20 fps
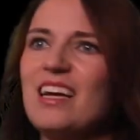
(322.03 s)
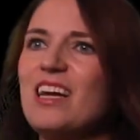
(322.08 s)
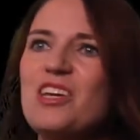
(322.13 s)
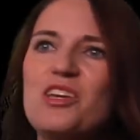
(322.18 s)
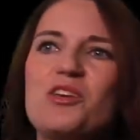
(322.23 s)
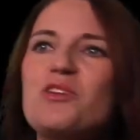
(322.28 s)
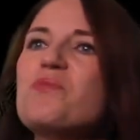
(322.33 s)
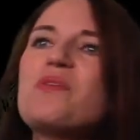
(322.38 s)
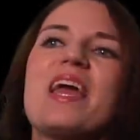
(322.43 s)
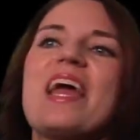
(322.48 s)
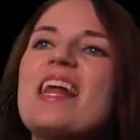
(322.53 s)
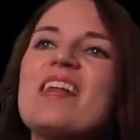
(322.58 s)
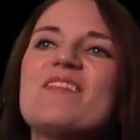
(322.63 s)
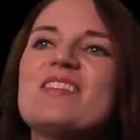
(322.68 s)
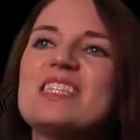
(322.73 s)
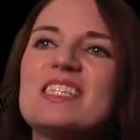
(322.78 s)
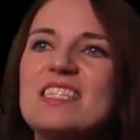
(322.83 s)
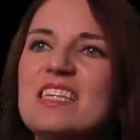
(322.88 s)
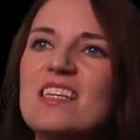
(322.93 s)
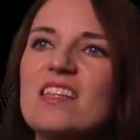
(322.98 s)
you can't
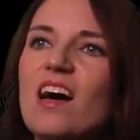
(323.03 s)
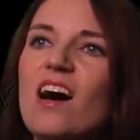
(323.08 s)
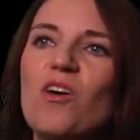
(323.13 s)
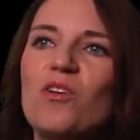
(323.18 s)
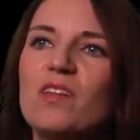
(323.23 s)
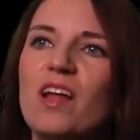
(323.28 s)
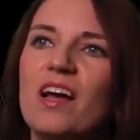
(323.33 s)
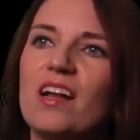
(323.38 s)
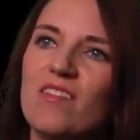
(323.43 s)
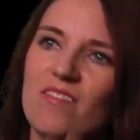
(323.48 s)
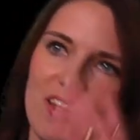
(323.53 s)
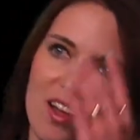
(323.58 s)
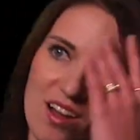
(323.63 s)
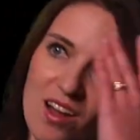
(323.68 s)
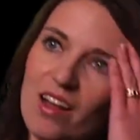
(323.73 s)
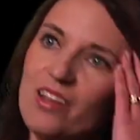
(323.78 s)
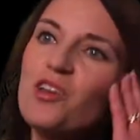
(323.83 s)
even see the outline of